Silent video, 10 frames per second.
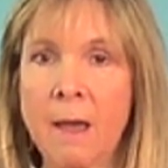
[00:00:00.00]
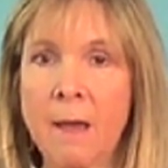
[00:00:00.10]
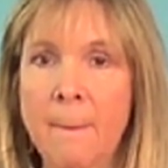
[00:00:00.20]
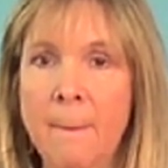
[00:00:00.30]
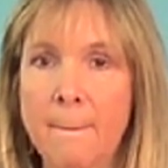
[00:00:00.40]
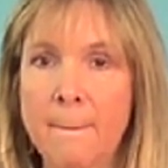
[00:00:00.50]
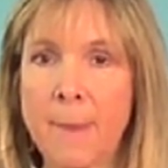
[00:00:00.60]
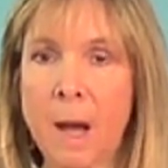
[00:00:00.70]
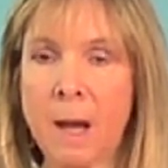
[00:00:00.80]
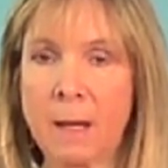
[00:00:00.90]

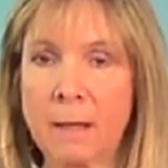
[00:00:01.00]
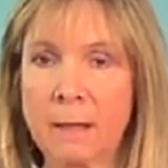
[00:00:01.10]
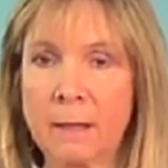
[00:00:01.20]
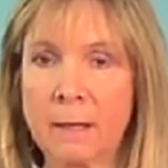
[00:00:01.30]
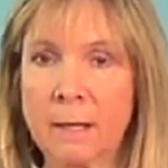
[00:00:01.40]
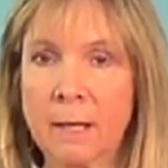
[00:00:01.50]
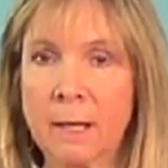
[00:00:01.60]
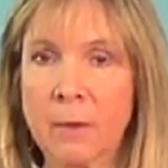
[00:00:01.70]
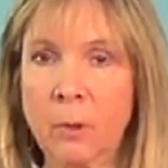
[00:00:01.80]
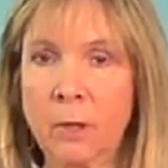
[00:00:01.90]
ma. And
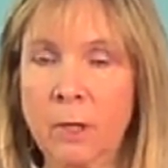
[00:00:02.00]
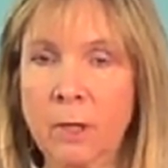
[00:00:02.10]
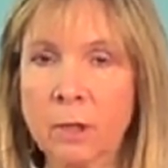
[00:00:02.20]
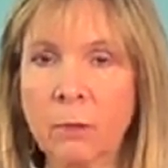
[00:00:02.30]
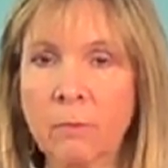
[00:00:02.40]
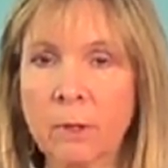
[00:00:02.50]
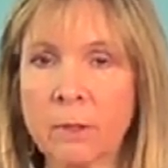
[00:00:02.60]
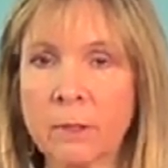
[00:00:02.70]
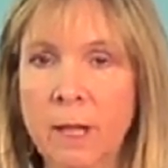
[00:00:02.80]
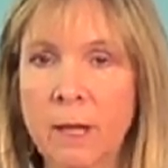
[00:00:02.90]
with each of those
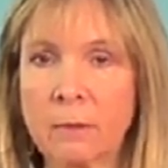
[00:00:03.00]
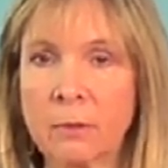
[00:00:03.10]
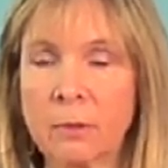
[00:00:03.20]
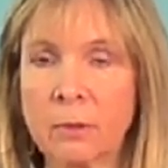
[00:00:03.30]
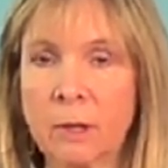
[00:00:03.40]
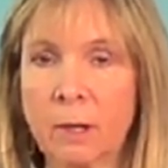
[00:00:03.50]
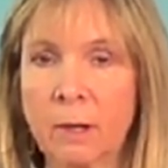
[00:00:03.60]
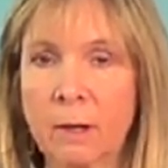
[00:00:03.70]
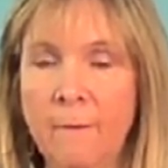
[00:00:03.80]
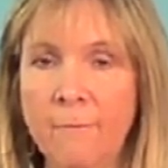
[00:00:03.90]
sounds, you
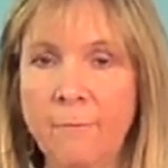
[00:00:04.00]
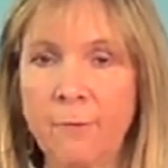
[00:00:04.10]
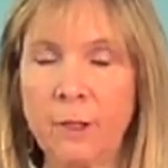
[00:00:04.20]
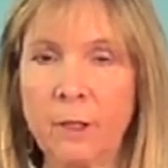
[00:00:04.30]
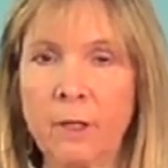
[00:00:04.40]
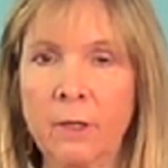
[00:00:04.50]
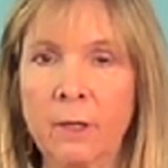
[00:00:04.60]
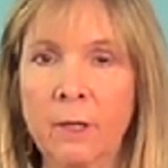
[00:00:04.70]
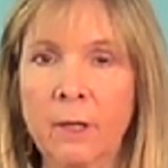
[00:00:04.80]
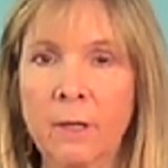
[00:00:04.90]
can feel
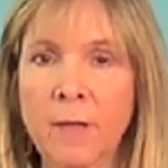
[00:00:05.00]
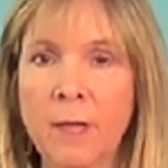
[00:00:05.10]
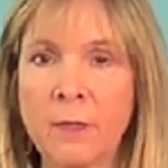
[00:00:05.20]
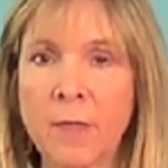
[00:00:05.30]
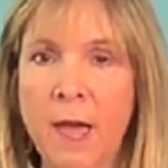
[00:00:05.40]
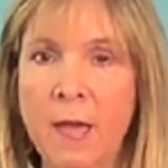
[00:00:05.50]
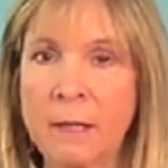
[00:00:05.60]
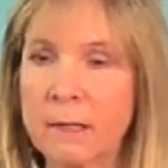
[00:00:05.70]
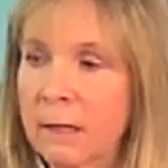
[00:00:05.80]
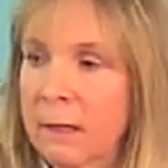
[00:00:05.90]
that that
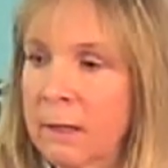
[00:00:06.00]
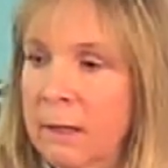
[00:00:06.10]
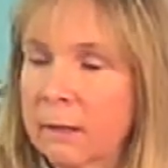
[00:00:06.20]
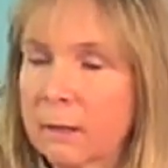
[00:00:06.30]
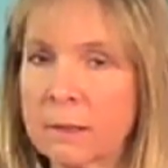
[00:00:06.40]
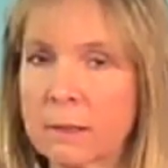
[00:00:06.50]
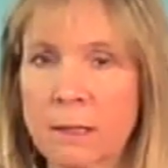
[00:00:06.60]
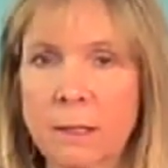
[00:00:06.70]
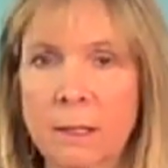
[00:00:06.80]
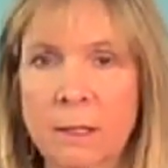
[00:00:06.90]
is
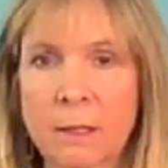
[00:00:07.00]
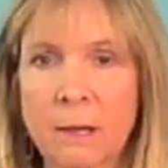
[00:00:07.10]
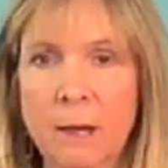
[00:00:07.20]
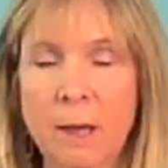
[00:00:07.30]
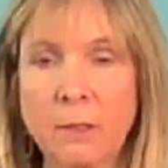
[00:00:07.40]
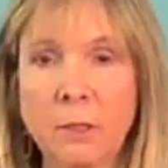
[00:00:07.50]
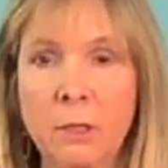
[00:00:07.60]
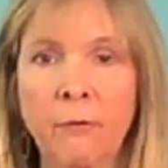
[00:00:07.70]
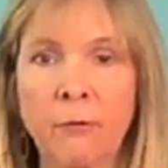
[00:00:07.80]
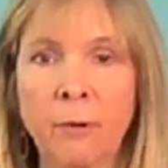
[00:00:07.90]
a
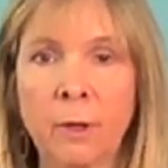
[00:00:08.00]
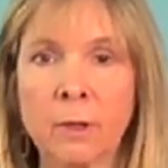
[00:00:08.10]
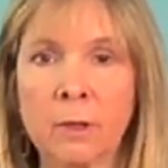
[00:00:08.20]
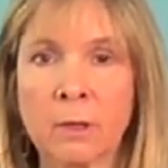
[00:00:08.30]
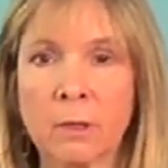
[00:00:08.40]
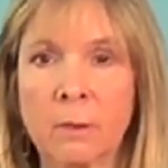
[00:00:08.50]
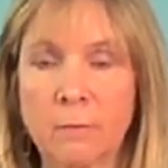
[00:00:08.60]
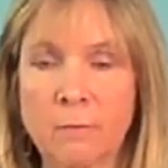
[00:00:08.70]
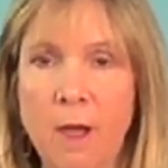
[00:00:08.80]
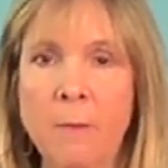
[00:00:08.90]
different
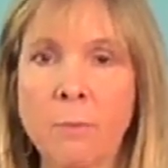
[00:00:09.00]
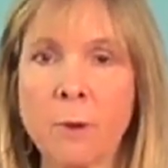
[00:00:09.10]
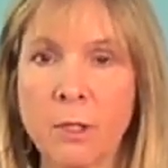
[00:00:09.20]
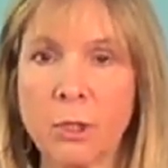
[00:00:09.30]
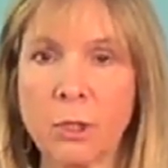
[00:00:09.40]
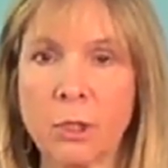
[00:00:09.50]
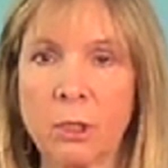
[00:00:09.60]
vibration.